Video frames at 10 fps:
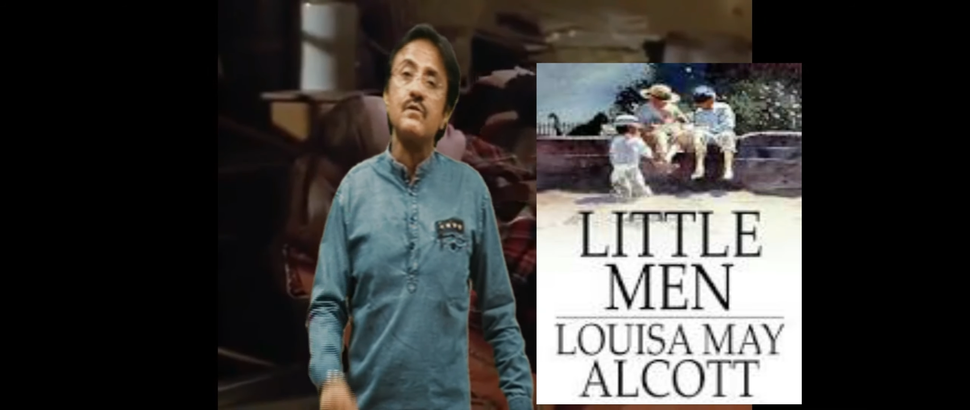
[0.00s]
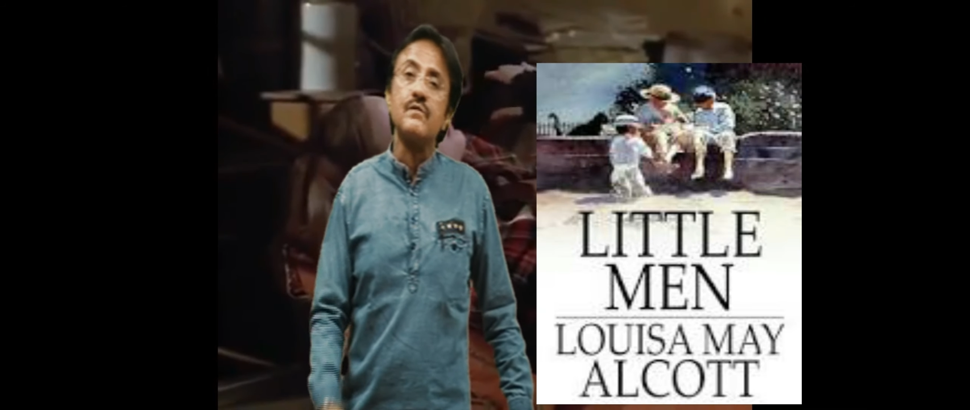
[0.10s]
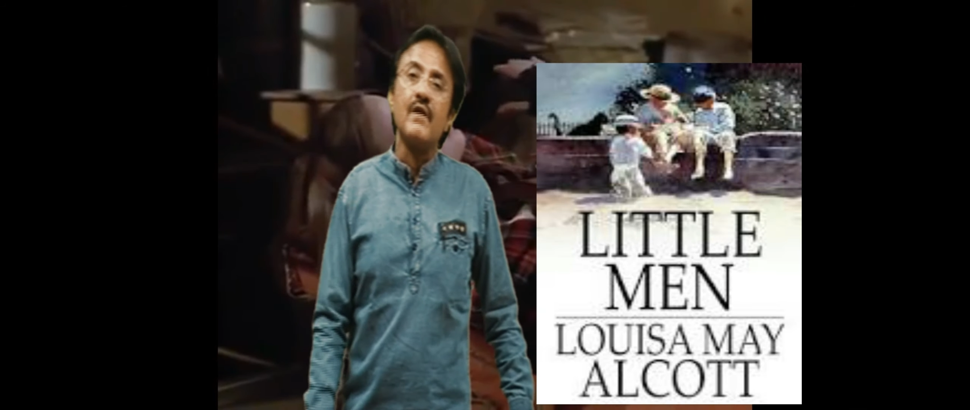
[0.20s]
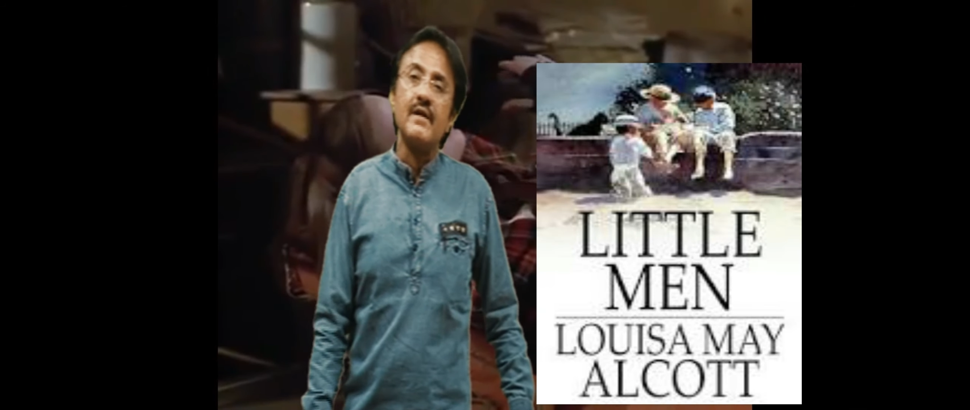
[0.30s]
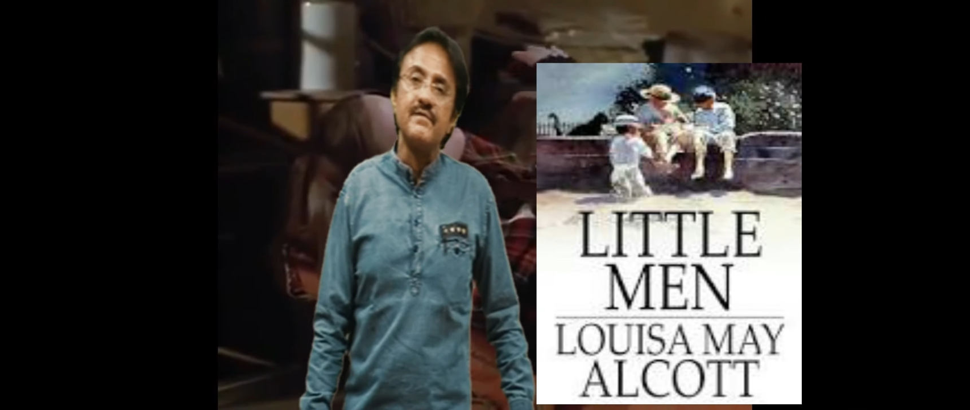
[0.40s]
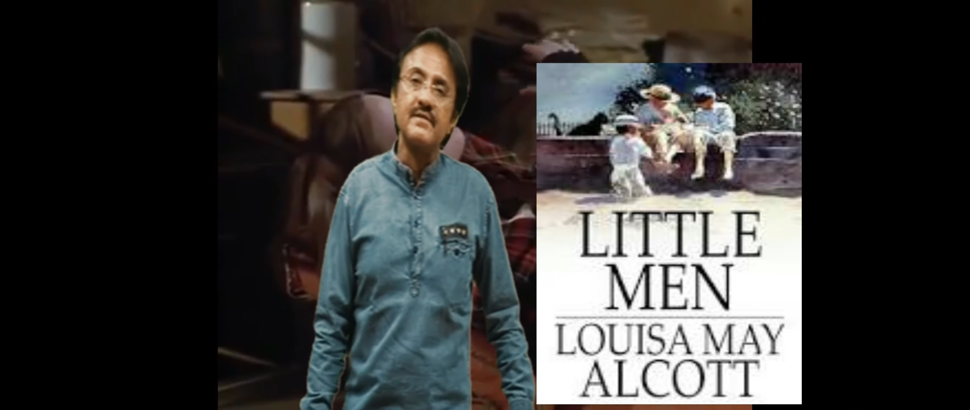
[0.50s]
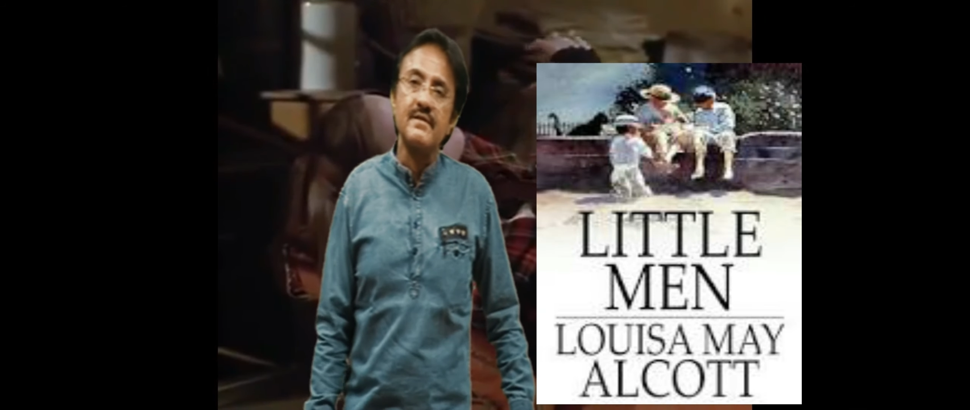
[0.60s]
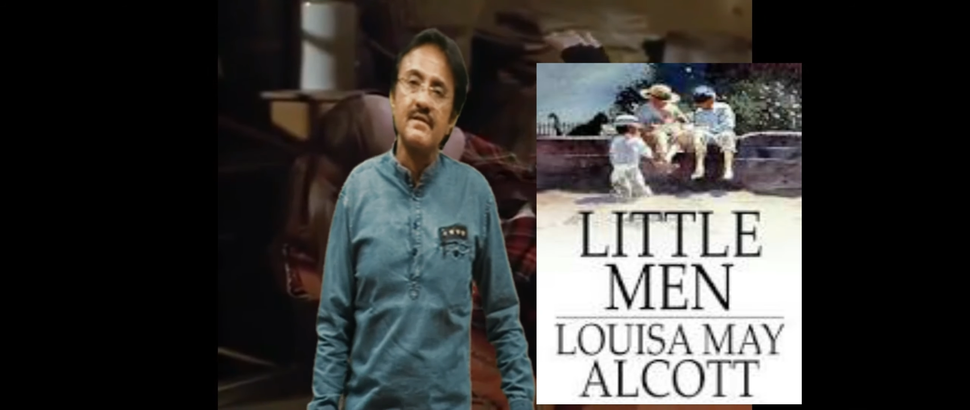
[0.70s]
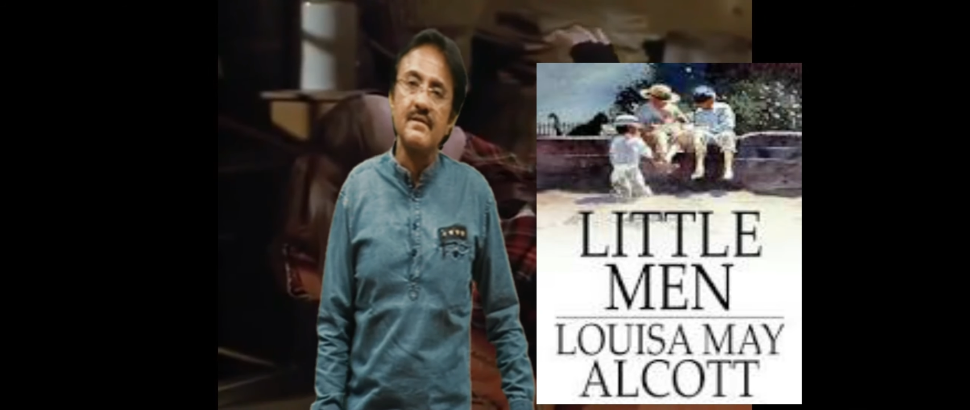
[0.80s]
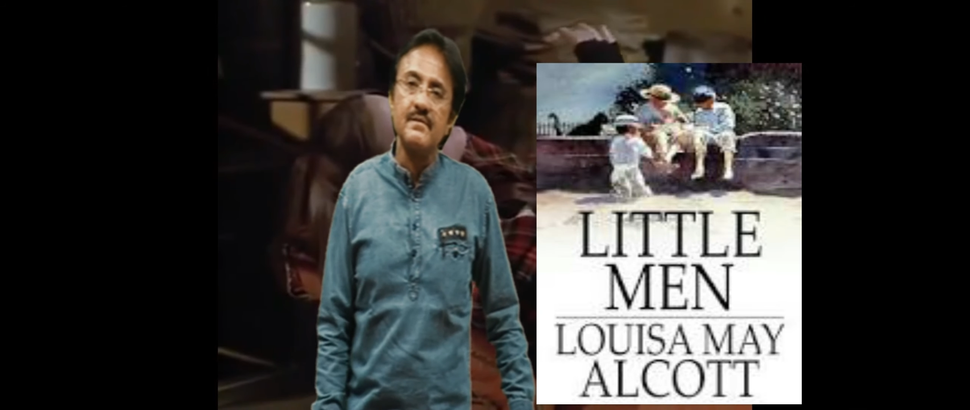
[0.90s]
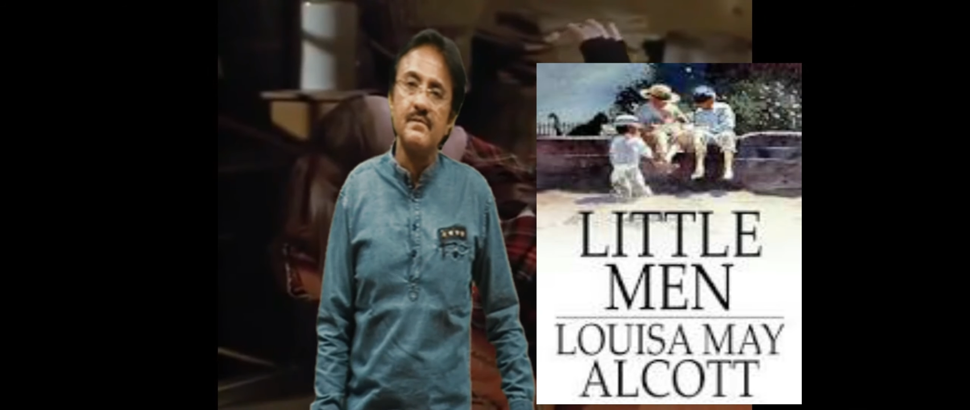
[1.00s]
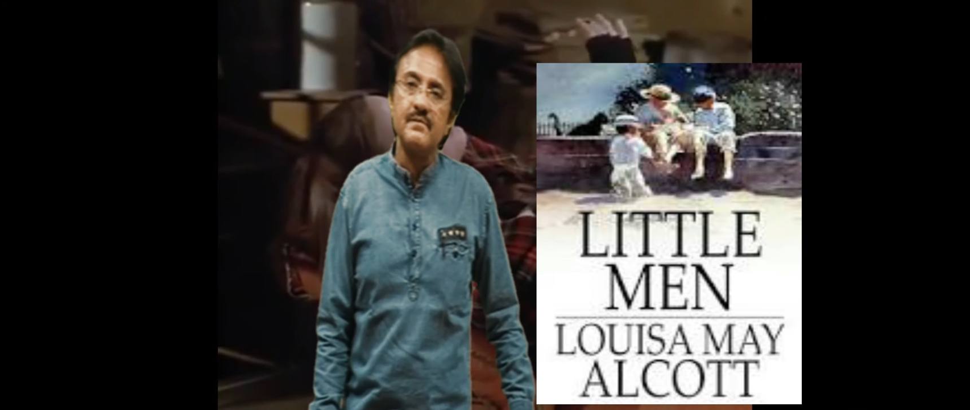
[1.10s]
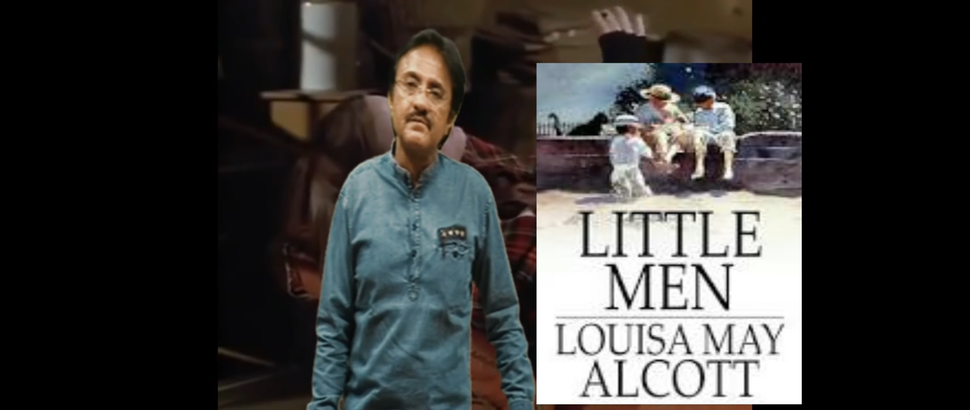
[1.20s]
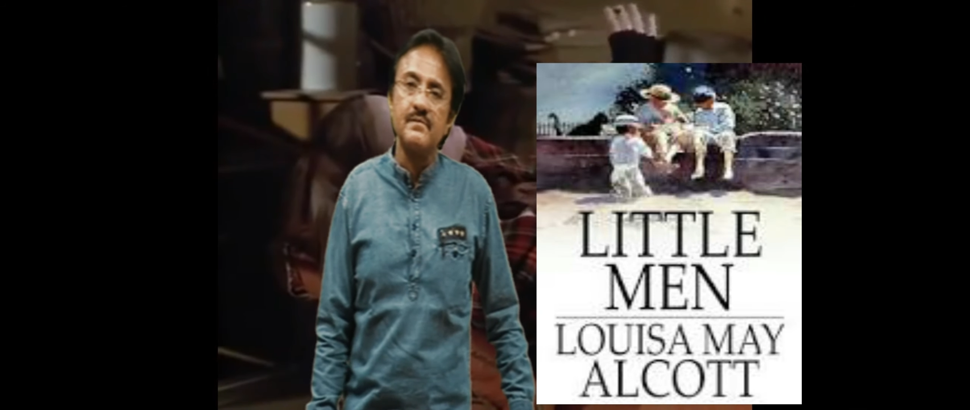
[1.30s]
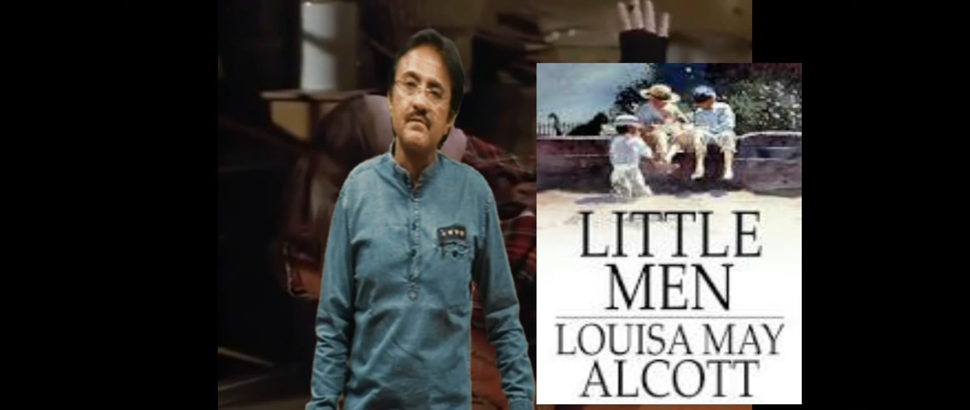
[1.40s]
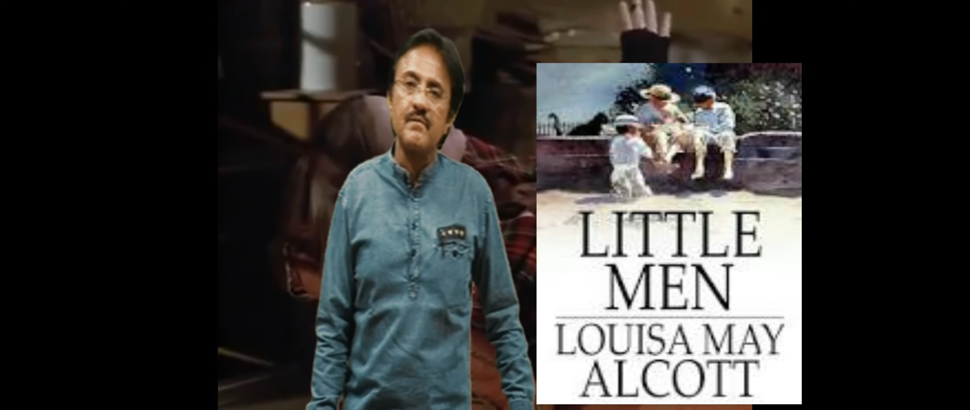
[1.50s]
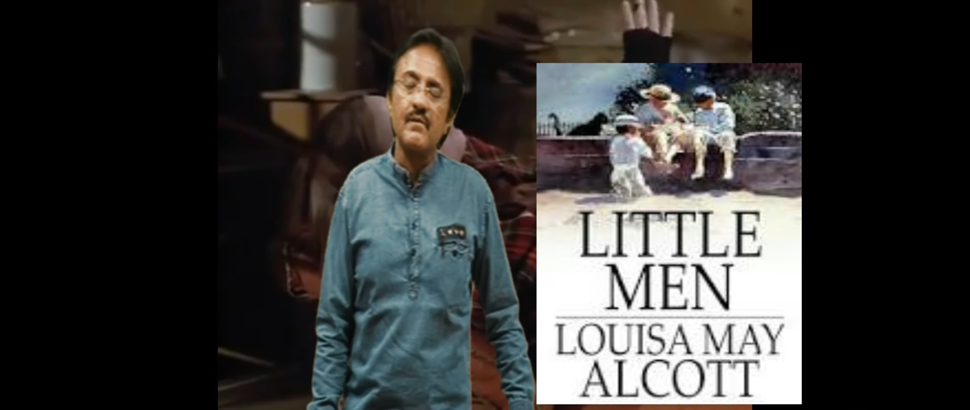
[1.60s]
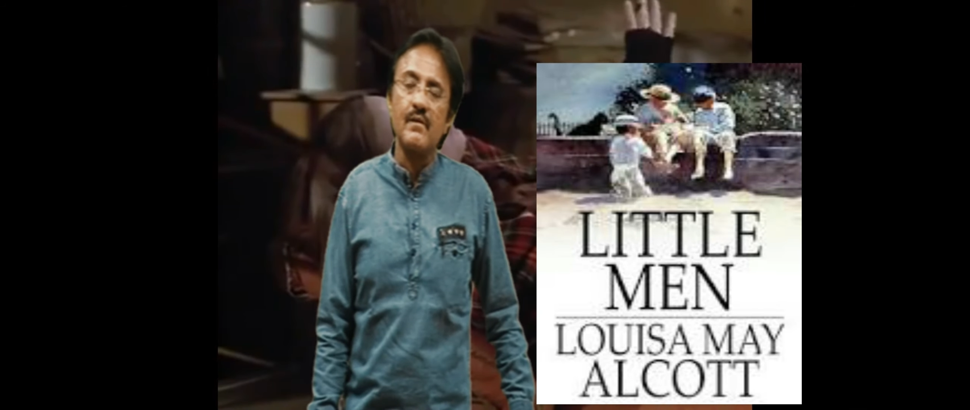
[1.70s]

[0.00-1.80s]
is Good Wives.